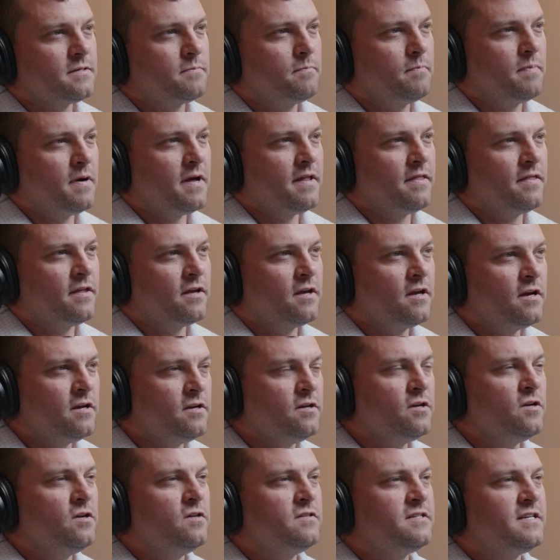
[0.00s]
but the
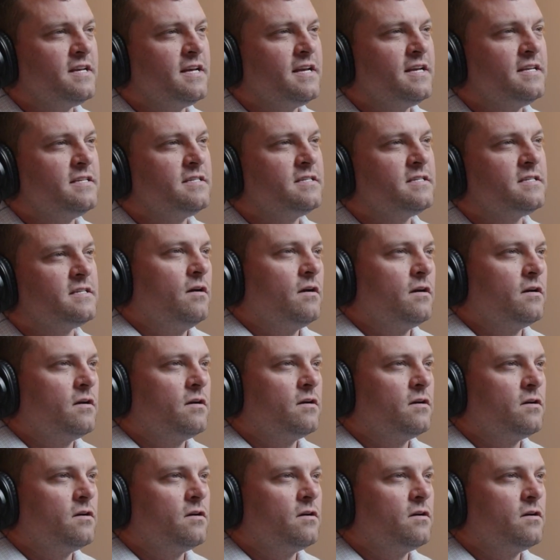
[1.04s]
good news is